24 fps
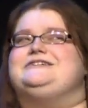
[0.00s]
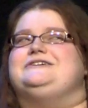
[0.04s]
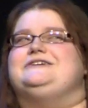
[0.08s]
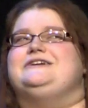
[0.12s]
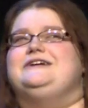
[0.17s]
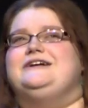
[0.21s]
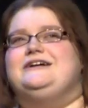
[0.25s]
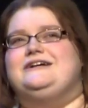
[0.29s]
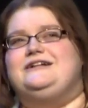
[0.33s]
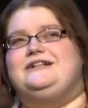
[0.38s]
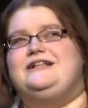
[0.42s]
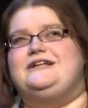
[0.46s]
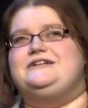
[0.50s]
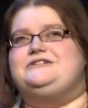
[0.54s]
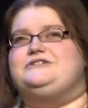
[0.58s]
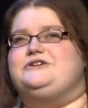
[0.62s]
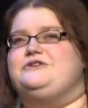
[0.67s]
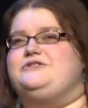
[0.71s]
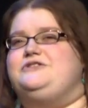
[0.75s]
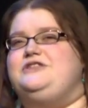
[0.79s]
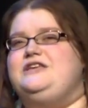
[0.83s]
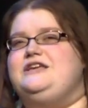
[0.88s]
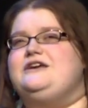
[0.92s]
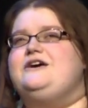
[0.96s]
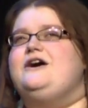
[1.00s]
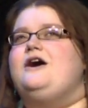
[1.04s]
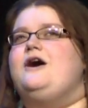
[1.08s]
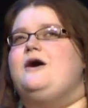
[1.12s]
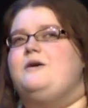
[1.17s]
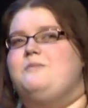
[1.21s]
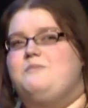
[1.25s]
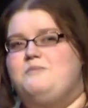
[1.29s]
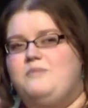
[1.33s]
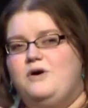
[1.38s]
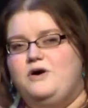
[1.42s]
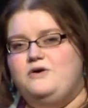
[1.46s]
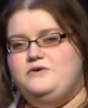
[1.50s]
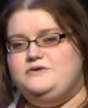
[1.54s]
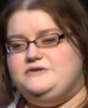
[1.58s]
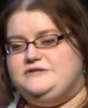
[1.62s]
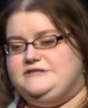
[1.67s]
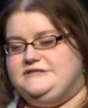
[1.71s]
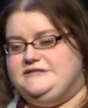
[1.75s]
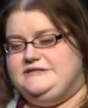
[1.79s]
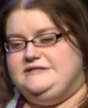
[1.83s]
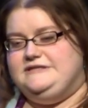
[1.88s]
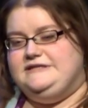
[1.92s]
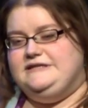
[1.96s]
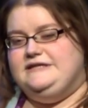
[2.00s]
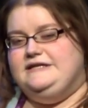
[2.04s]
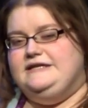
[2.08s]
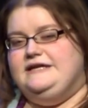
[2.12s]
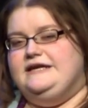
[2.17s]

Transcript: the most